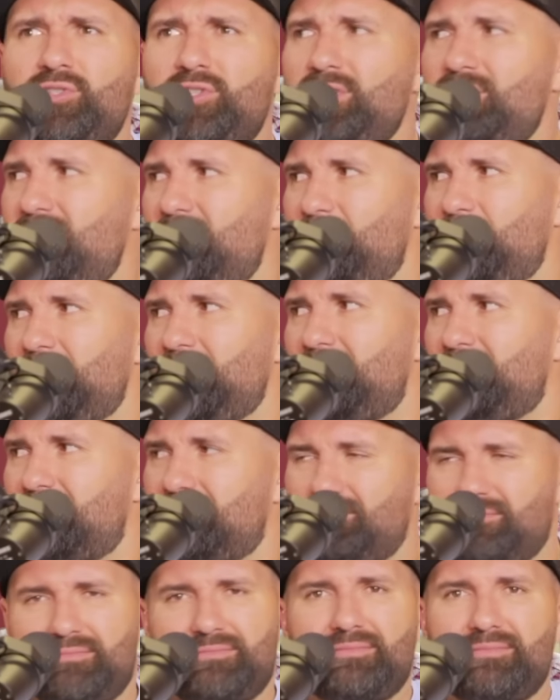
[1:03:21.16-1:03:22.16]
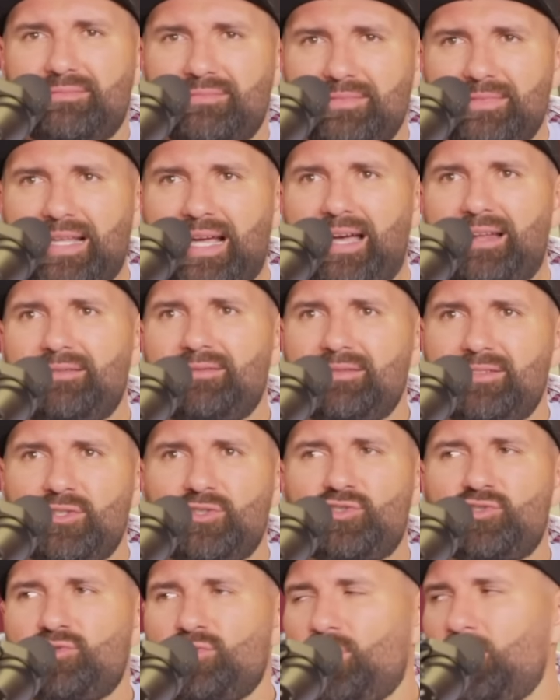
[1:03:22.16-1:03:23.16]
She should be not
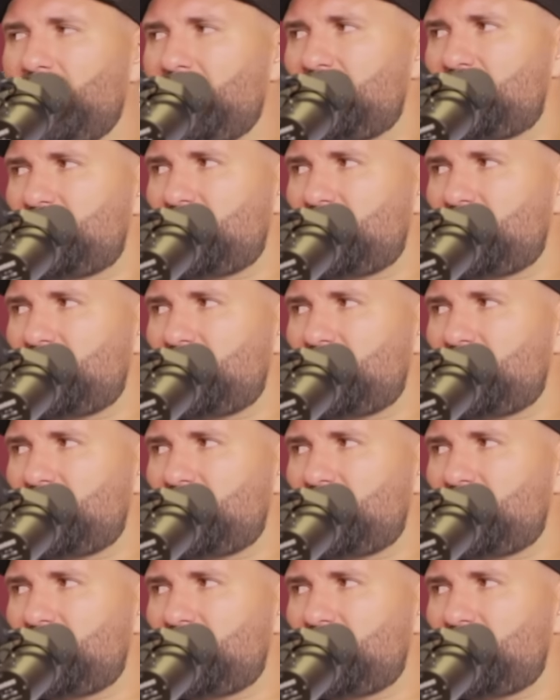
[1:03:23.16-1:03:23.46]
destroying you